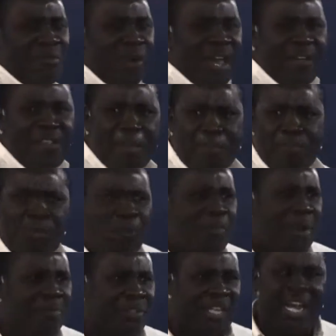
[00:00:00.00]
him where the
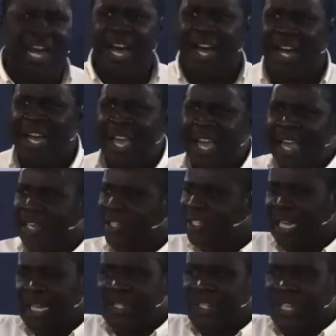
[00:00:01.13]
problems are and
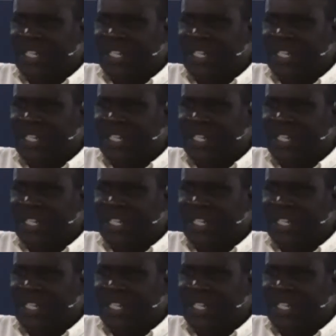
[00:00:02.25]
say,